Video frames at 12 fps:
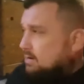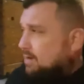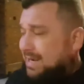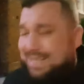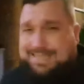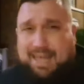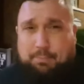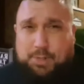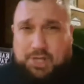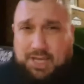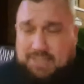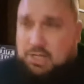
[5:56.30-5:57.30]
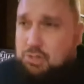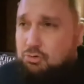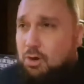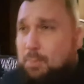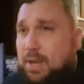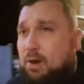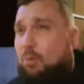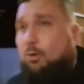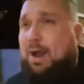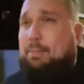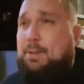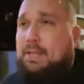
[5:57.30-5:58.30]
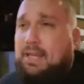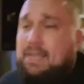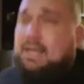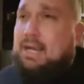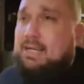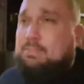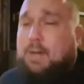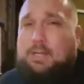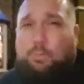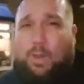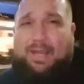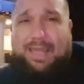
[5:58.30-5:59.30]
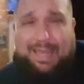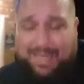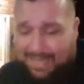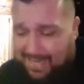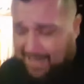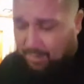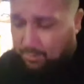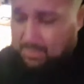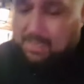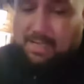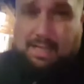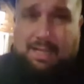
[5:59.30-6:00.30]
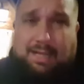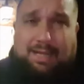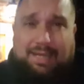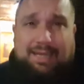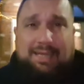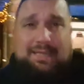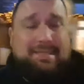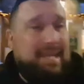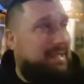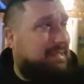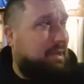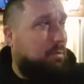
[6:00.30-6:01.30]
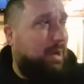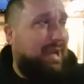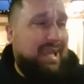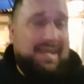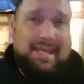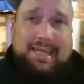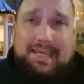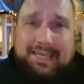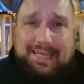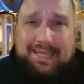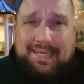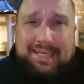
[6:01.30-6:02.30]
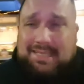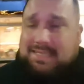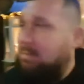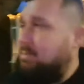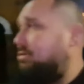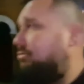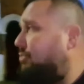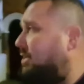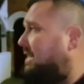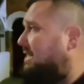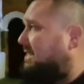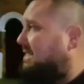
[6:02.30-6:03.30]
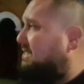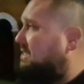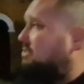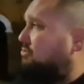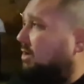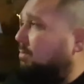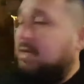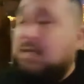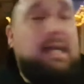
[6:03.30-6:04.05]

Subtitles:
Right, the temperature is dropping rapidly. It's minus one again now. Second sun went in, the temperature really did drop.